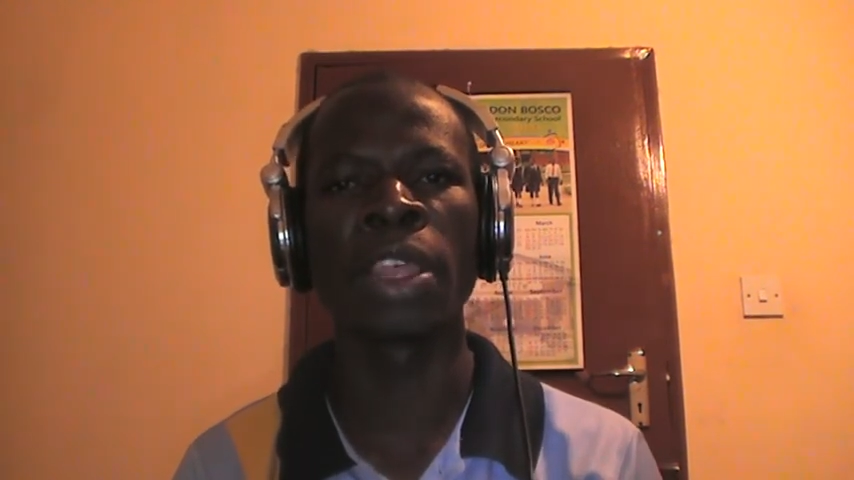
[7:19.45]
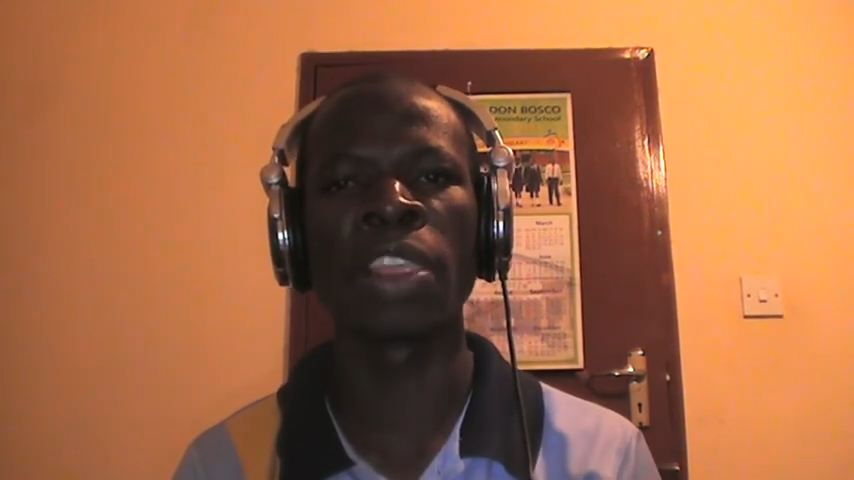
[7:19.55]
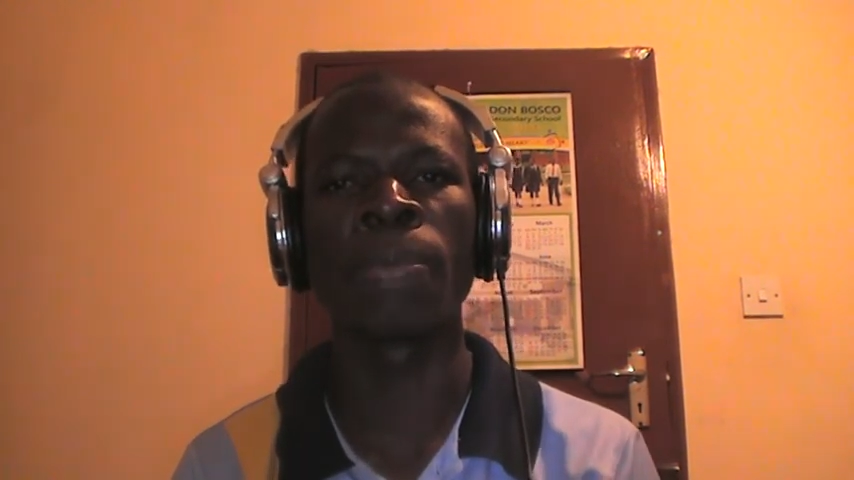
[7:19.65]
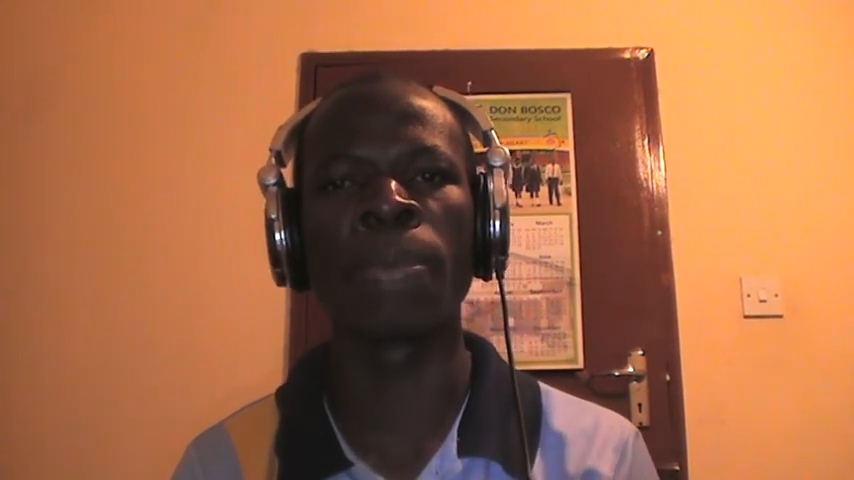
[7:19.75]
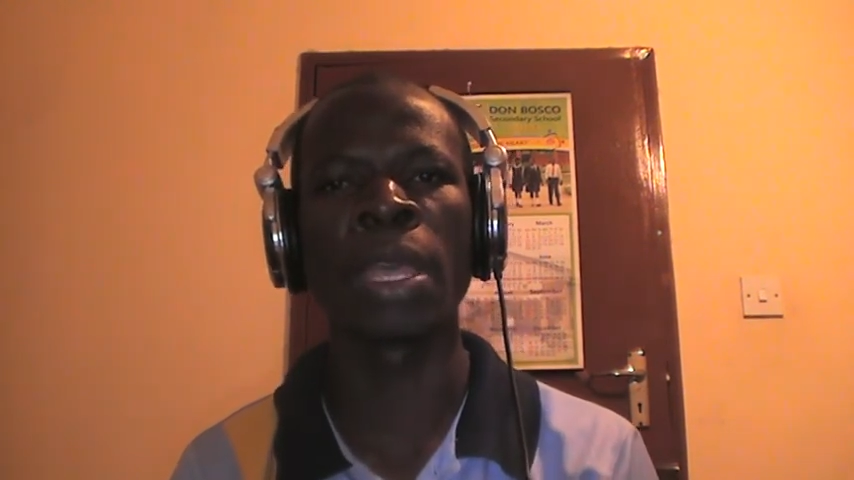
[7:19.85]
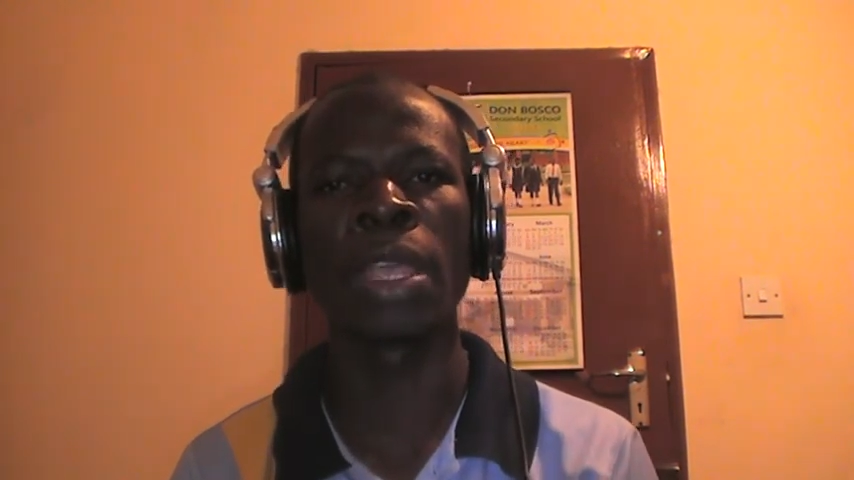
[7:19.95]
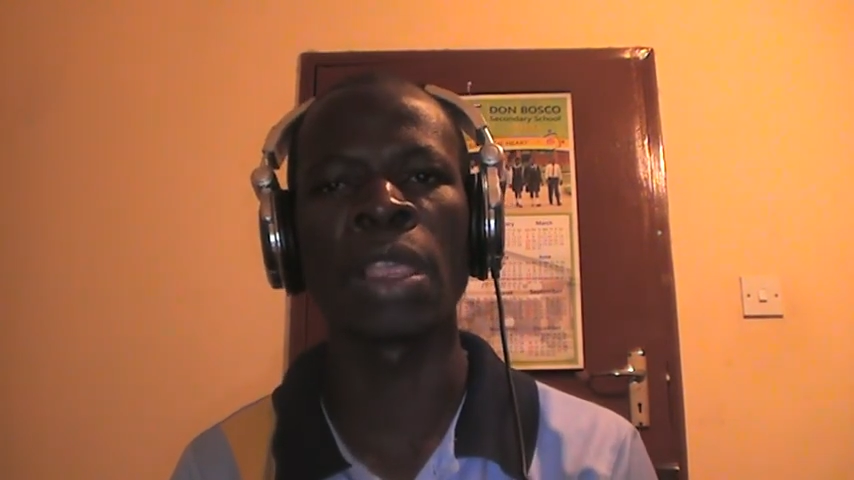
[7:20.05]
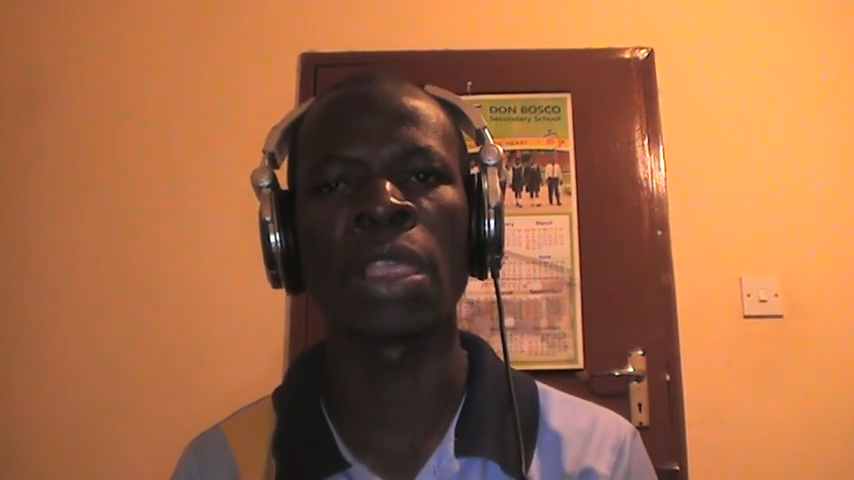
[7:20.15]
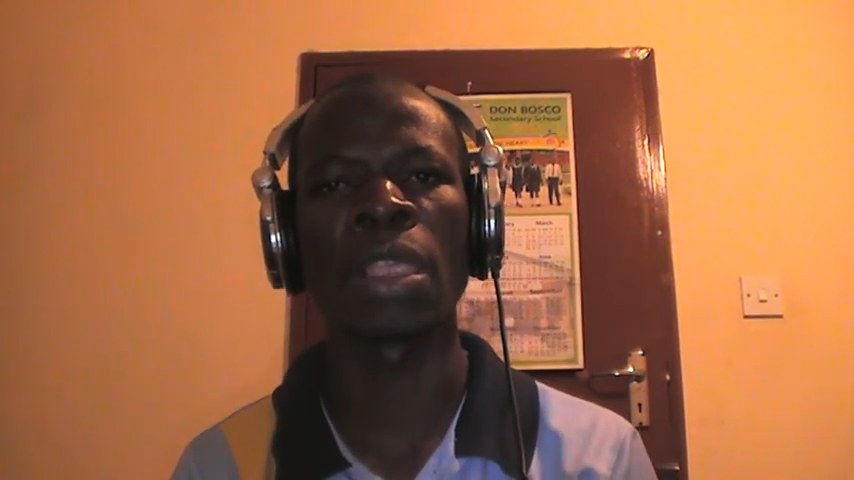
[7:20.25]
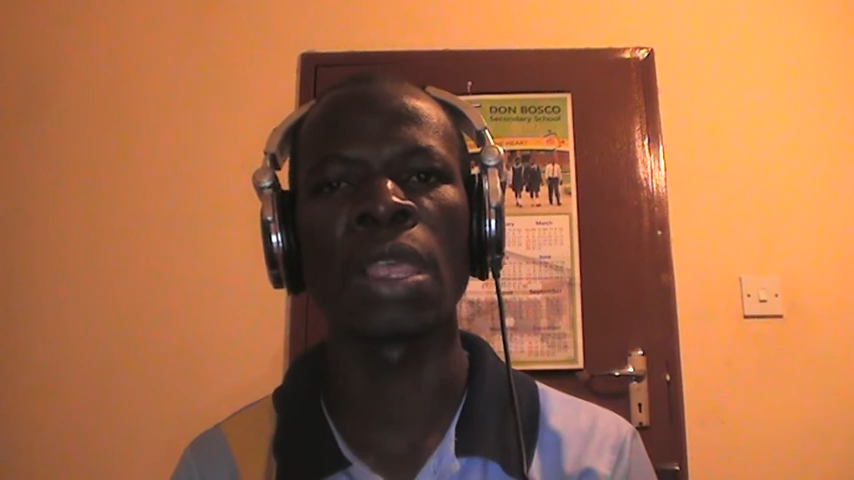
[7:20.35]

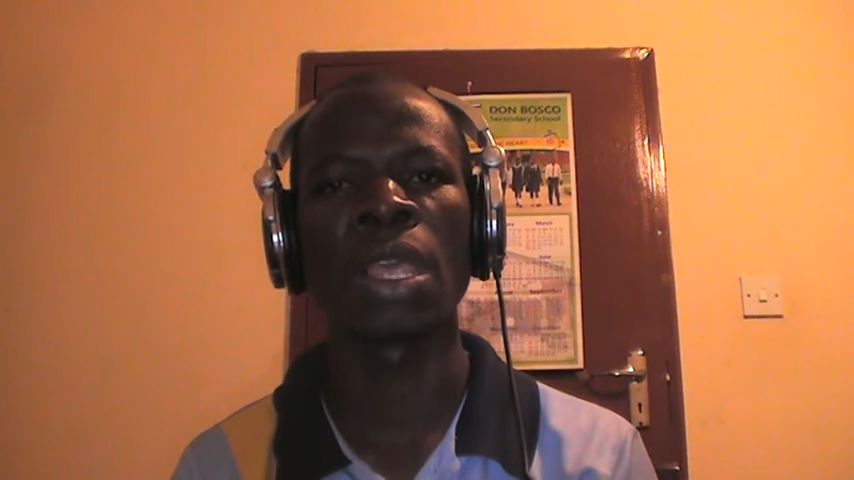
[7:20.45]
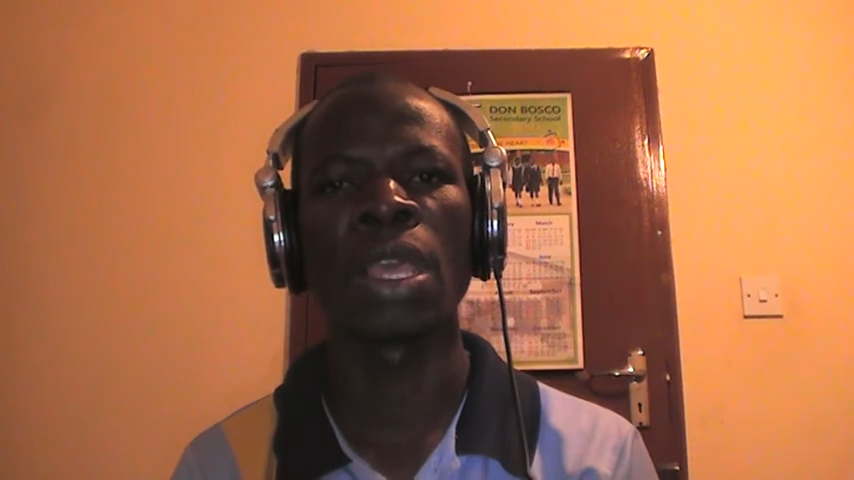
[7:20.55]
space